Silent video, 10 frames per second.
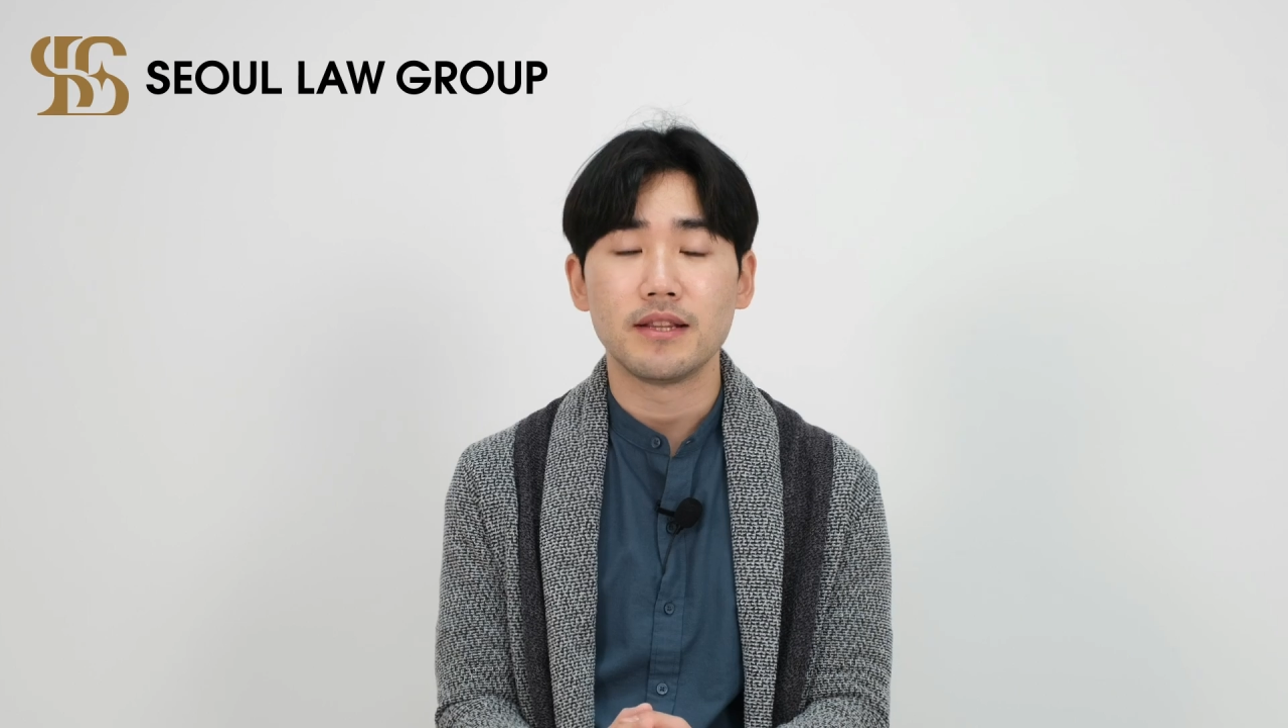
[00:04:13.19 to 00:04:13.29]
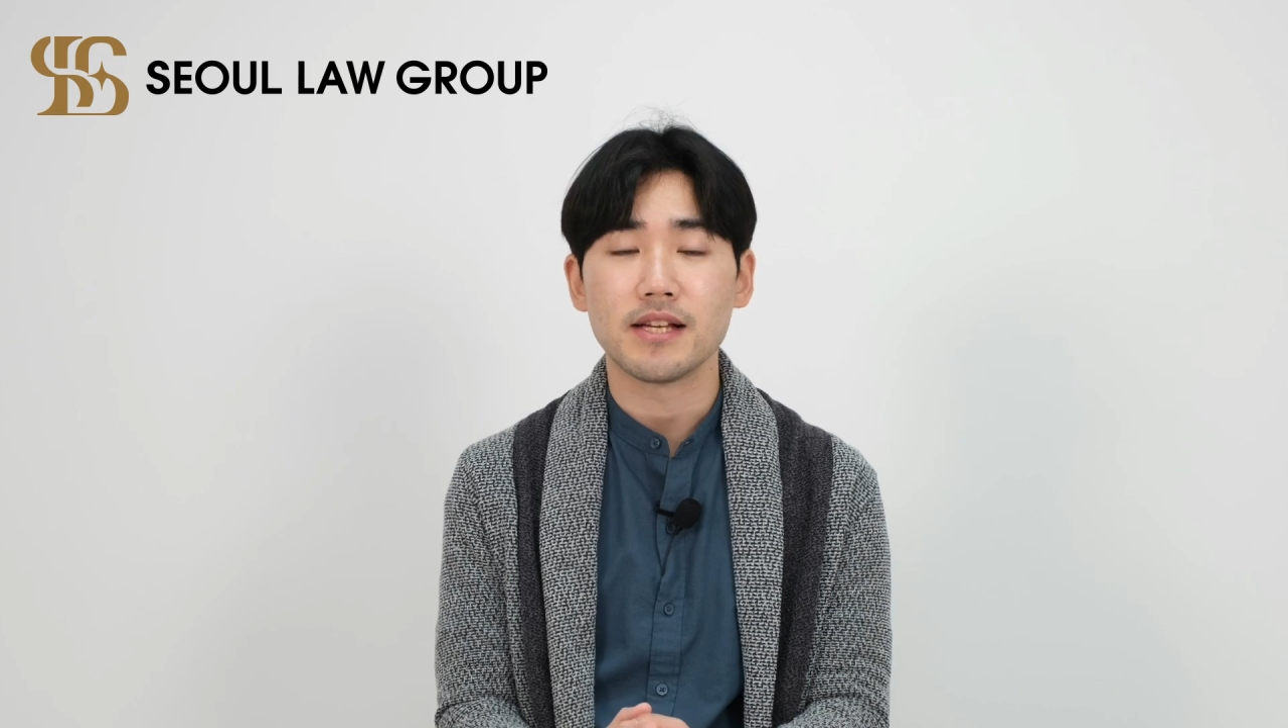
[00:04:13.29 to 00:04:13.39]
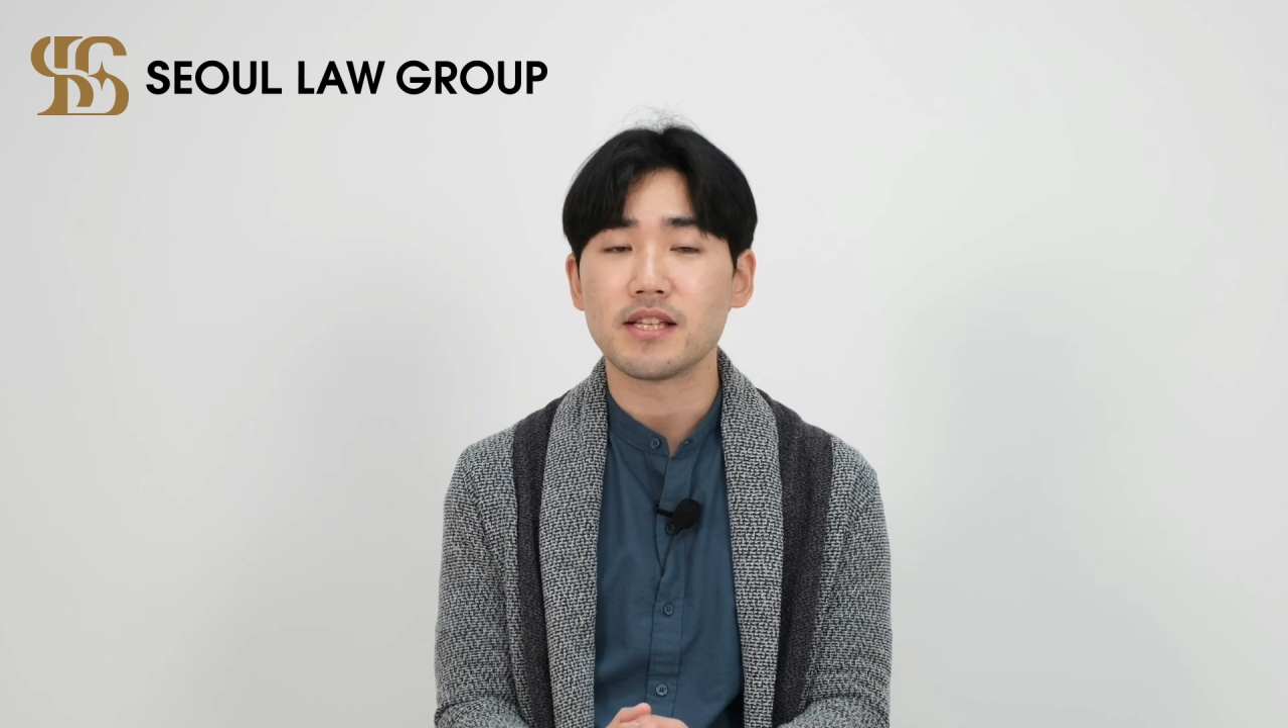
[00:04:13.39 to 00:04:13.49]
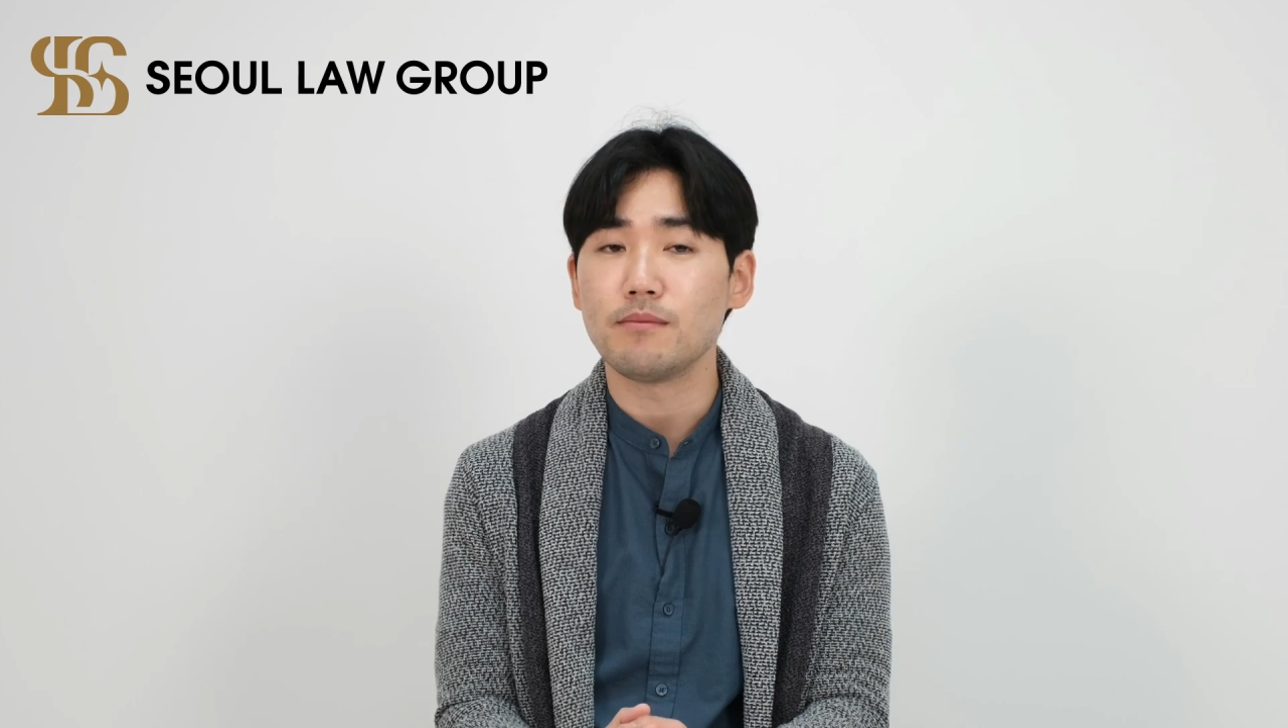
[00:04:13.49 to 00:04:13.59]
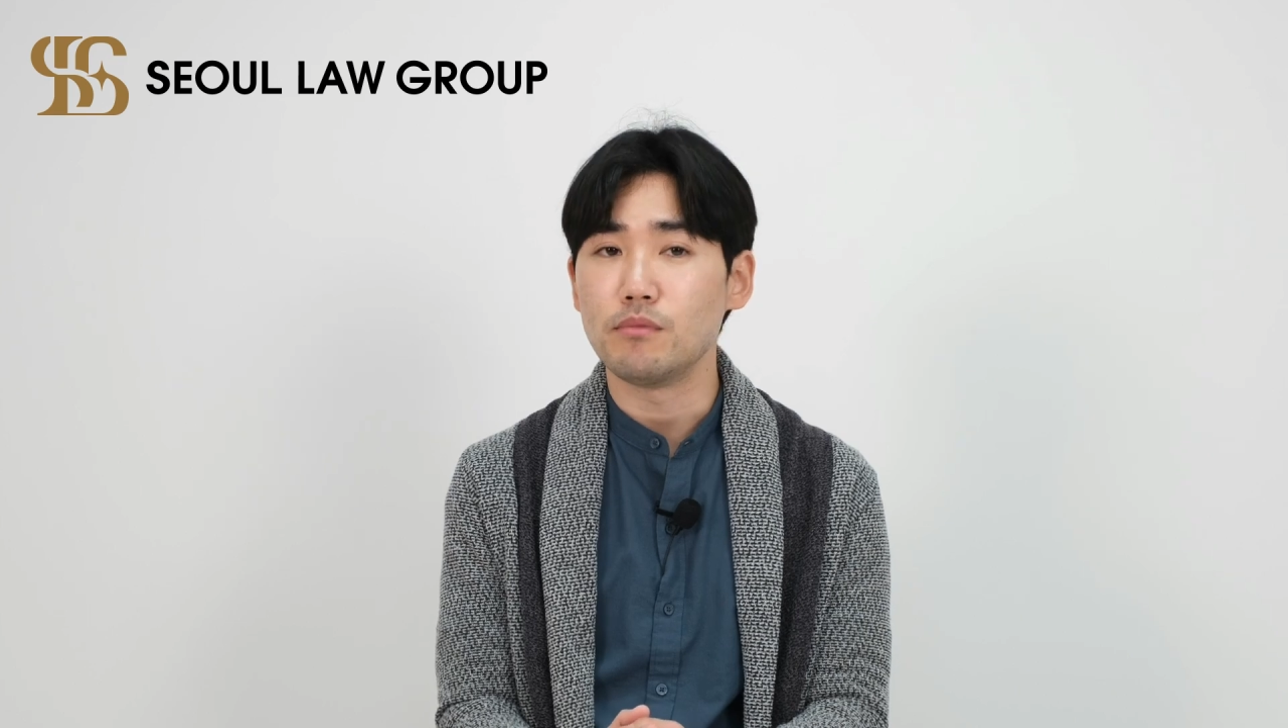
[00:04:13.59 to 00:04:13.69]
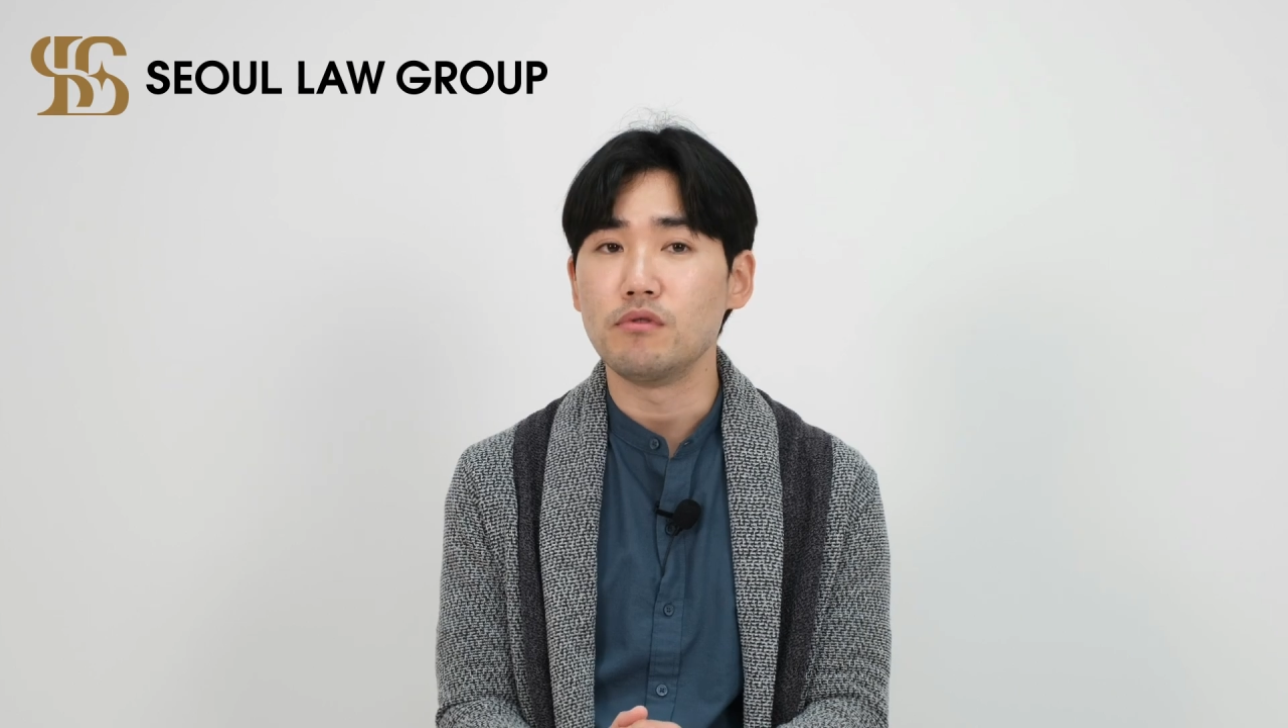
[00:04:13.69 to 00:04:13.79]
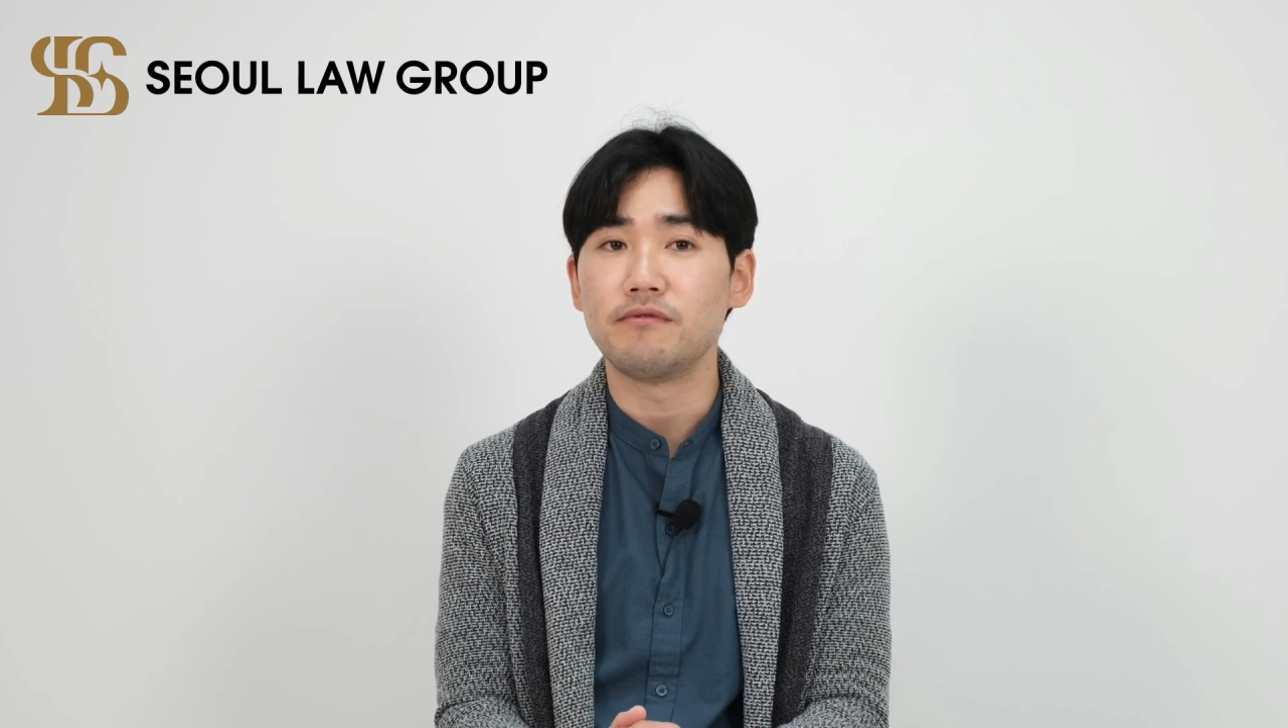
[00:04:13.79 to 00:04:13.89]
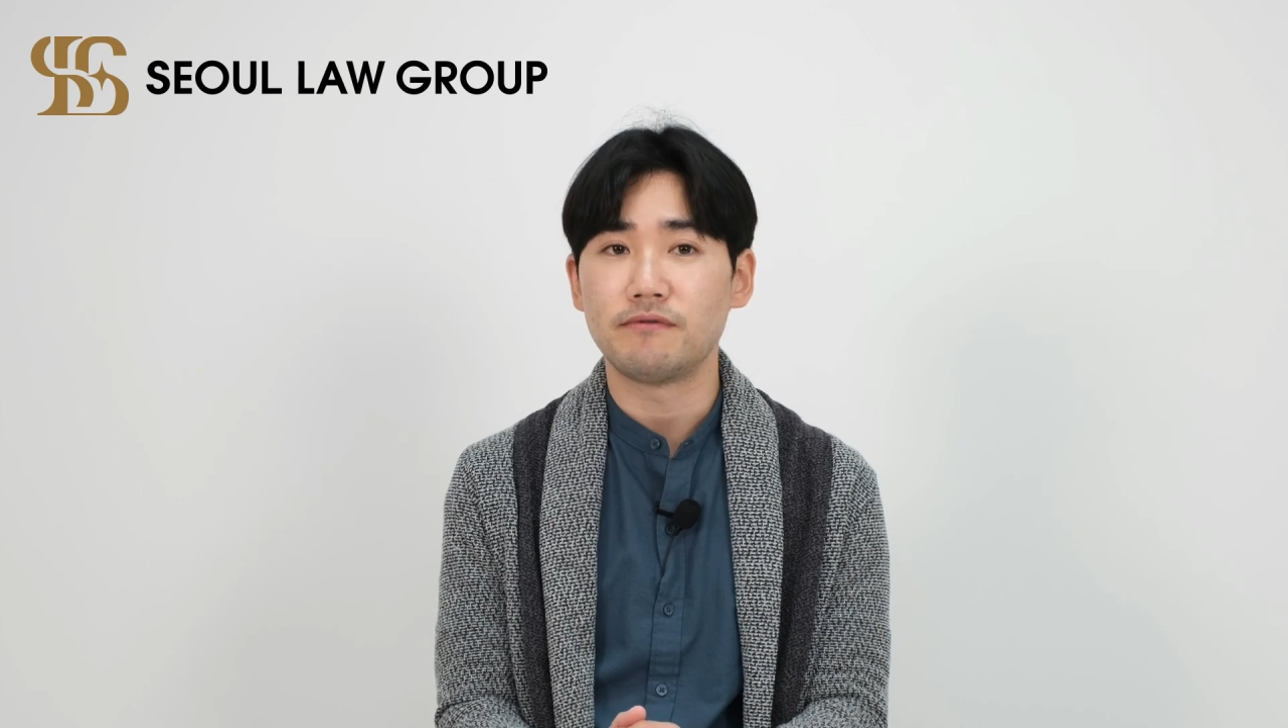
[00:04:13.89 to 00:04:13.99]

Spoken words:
doesn't move